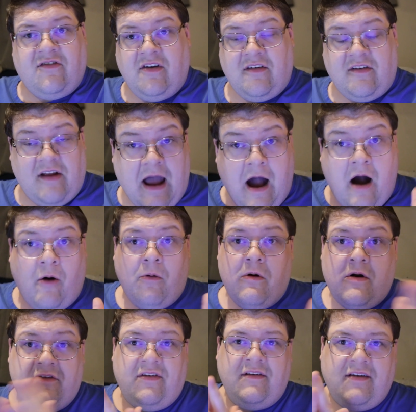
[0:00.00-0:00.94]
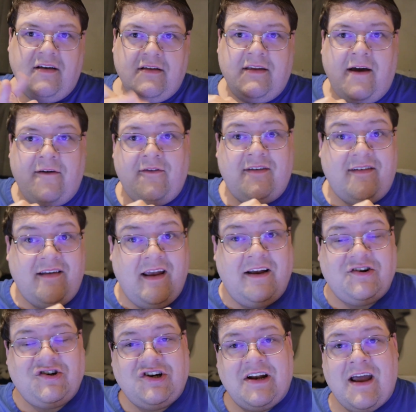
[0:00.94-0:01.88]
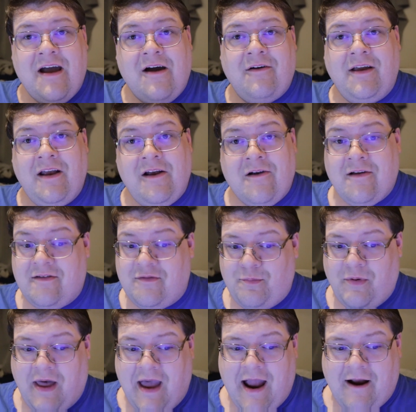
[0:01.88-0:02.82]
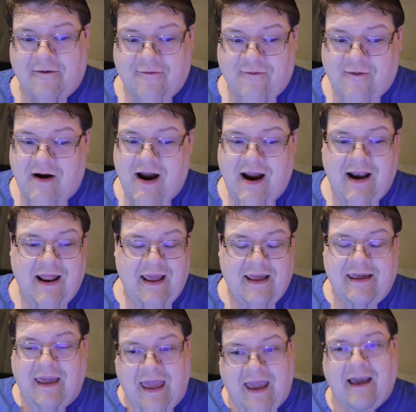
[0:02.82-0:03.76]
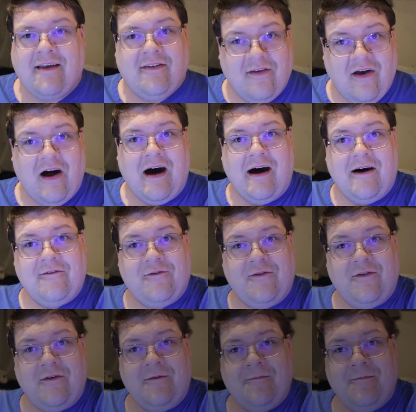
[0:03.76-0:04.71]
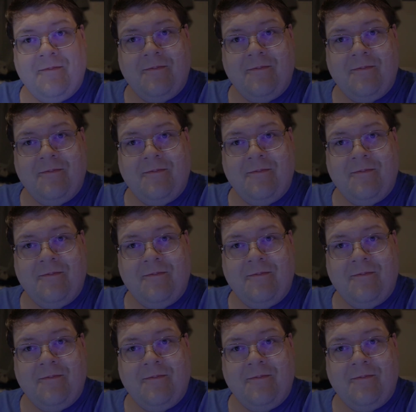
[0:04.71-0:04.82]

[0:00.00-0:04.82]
just hours until devastation out here as Black Friday kicks off.